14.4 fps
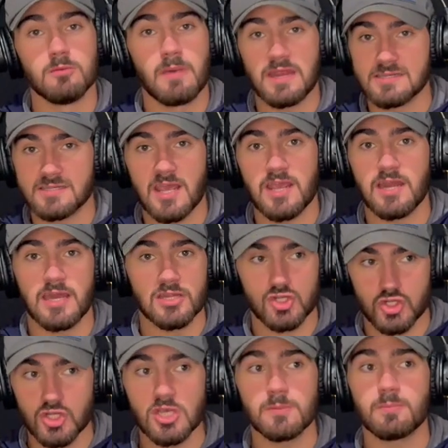maintain a
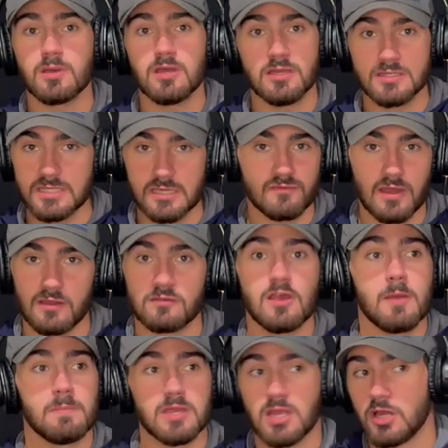cheap defense
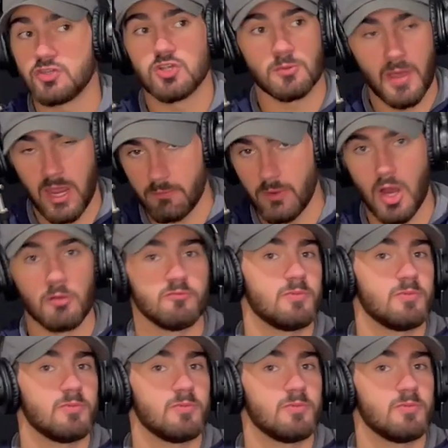because you're paying Mahomes,